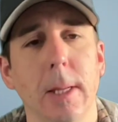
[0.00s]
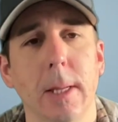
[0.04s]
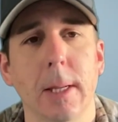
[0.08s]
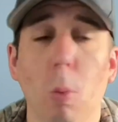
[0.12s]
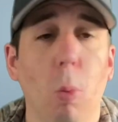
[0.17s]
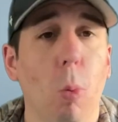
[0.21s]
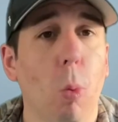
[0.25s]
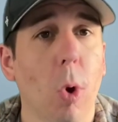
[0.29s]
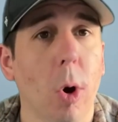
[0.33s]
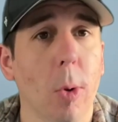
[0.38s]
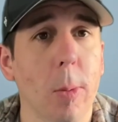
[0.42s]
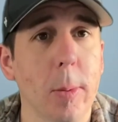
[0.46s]

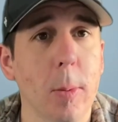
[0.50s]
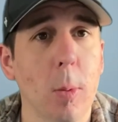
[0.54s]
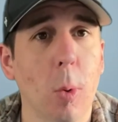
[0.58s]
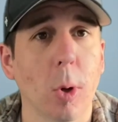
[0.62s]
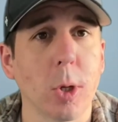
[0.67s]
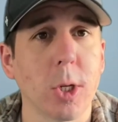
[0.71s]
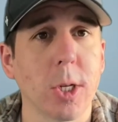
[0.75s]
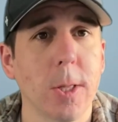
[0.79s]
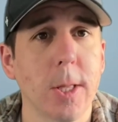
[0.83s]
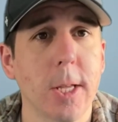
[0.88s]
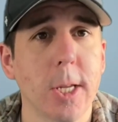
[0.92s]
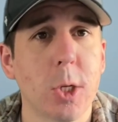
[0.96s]
What have we been
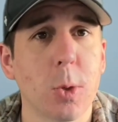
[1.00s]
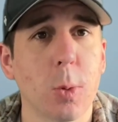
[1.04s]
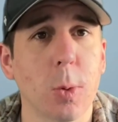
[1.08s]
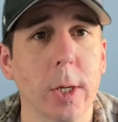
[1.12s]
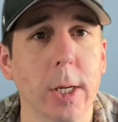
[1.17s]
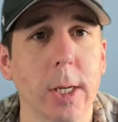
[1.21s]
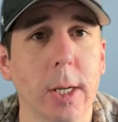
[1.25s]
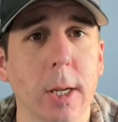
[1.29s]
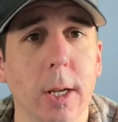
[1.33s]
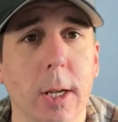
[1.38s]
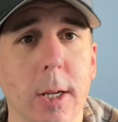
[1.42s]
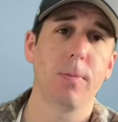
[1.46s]
watching this
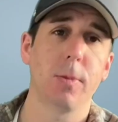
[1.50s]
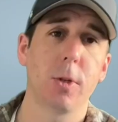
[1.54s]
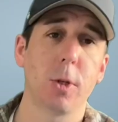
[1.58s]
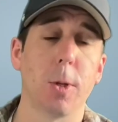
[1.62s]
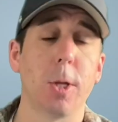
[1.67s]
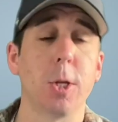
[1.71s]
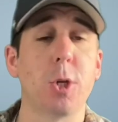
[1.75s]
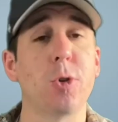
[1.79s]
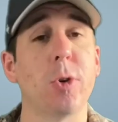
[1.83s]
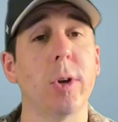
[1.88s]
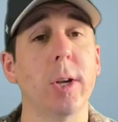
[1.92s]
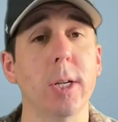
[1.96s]
week? So the
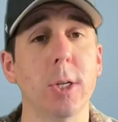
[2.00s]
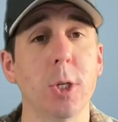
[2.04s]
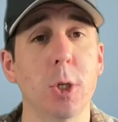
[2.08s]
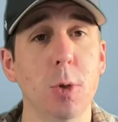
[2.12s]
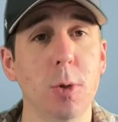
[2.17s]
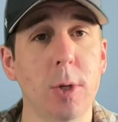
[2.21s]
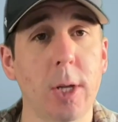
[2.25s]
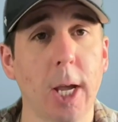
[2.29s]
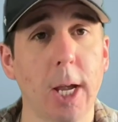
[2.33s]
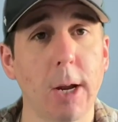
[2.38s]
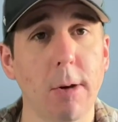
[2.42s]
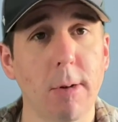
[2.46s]
Traitors
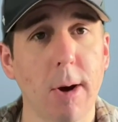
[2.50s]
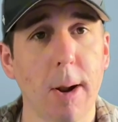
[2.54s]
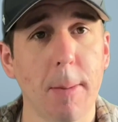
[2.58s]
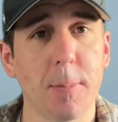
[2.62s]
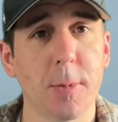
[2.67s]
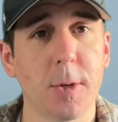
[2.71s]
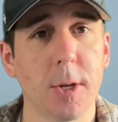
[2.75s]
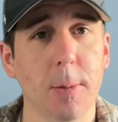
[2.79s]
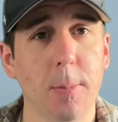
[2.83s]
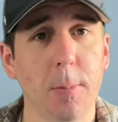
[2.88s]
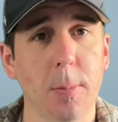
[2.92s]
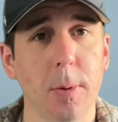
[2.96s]
UK
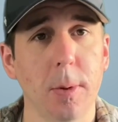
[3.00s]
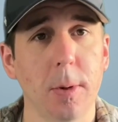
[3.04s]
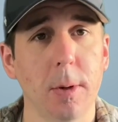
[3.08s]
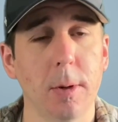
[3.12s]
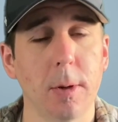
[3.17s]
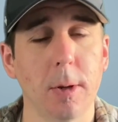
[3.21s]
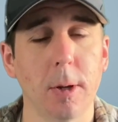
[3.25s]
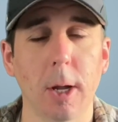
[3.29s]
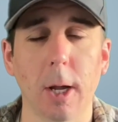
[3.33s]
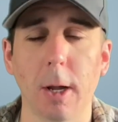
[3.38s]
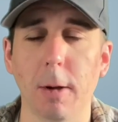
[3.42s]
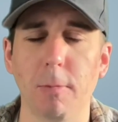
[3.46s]
wrapped up.
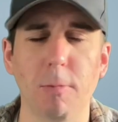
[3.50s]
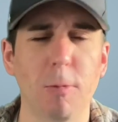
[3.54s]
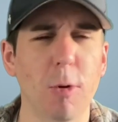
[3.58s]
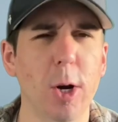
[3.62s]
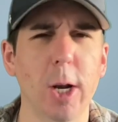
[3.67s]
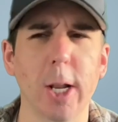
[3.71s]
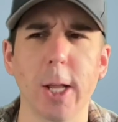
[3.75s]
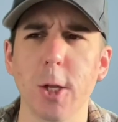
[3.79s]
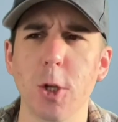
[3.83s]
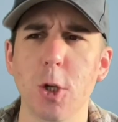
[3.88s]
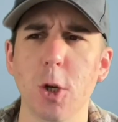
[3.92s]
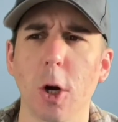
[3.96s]
I
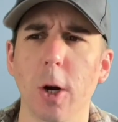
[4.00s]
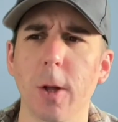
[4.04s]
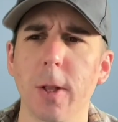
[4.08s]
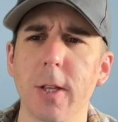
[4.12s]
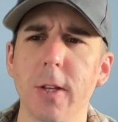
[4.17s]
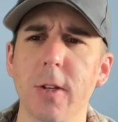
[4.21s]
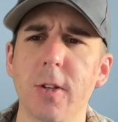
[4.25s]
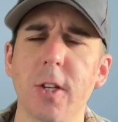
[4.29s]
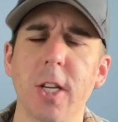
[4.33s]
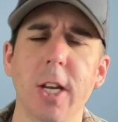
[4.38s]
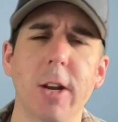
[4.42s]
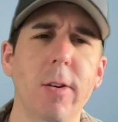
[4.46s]
really enjoyed
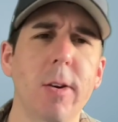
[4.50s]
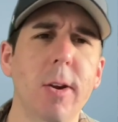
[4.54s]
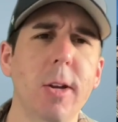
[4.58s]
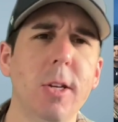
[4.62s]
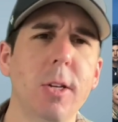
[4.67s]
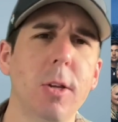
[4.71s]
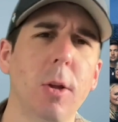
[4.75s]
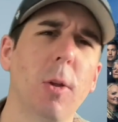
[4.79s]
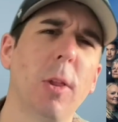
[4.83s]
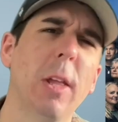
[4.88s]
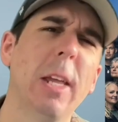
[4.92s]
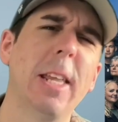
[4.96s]
this series.
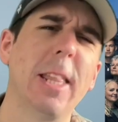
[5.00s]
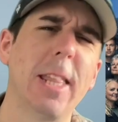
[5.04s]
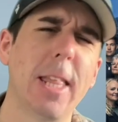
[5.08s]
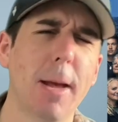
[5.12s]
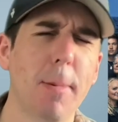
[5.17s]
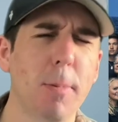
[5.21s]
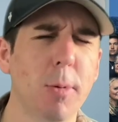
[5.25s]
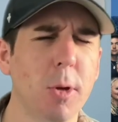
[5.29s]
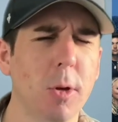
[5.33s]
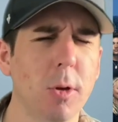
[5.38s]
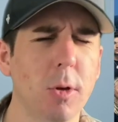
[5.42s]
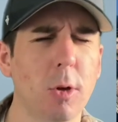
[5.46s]
I think the
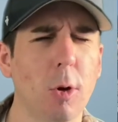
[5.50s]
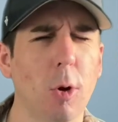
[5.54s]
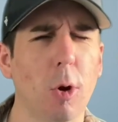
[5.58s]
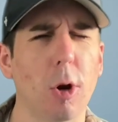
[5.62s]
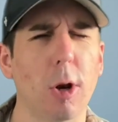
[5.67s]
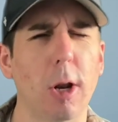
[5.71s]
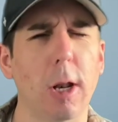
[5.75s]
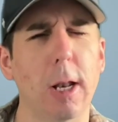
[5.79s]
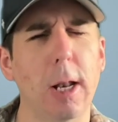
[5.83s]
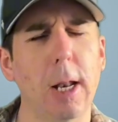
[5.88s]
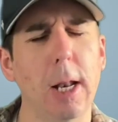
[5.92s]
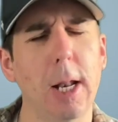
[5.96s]
episodes have gone
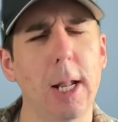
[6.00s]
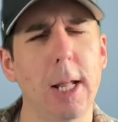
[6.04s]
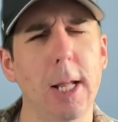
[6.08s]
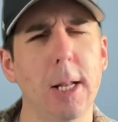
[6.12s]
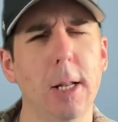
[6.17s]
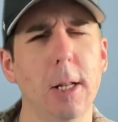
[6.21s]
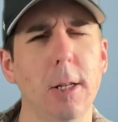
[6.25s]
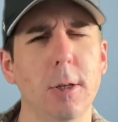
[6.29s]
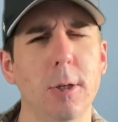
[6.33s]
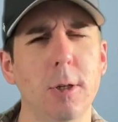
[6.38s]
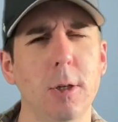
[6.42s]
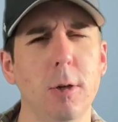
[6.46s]
a
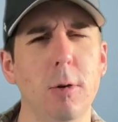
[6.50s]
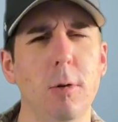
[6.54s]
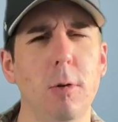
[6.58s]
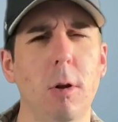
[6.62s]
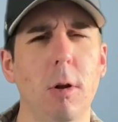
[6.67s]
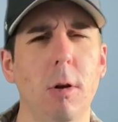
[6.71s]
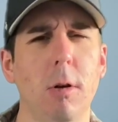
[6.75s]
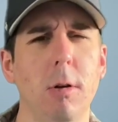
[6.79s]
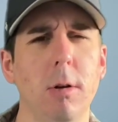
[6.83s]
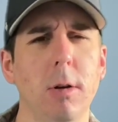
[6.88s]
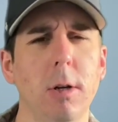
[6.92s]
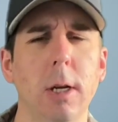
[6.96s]
little too
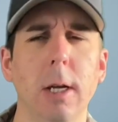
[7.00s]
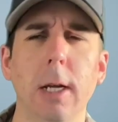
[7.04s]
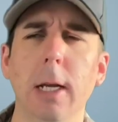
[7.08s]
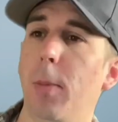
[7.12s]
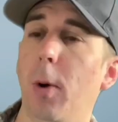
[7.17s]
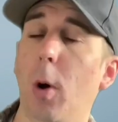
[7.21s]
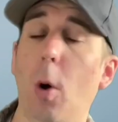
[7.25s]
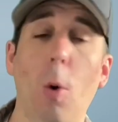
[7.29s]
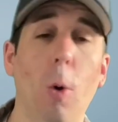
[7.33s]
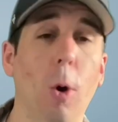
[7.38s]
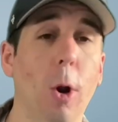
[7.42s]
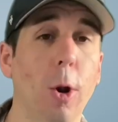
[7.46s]
long, but
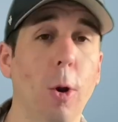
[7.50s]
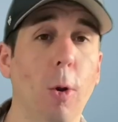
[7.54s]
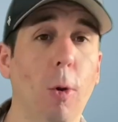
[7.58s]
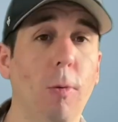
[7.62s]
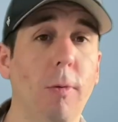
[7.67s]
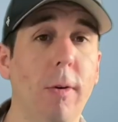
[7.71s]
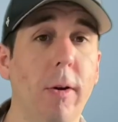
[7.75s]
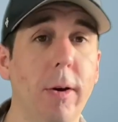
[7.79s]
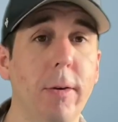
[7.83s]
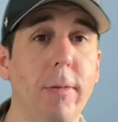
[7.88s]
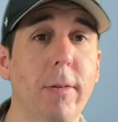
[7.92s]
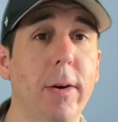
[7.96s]
all in all
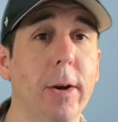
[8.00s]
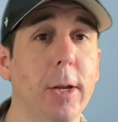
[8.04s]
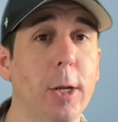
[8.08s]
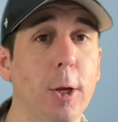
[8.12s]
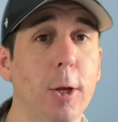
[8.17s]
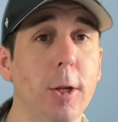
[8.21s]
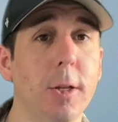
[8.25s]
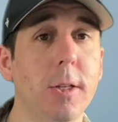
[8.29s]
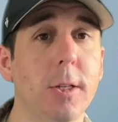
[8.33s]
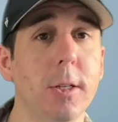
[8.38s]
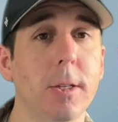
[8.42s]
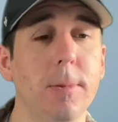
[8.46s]
very, very good.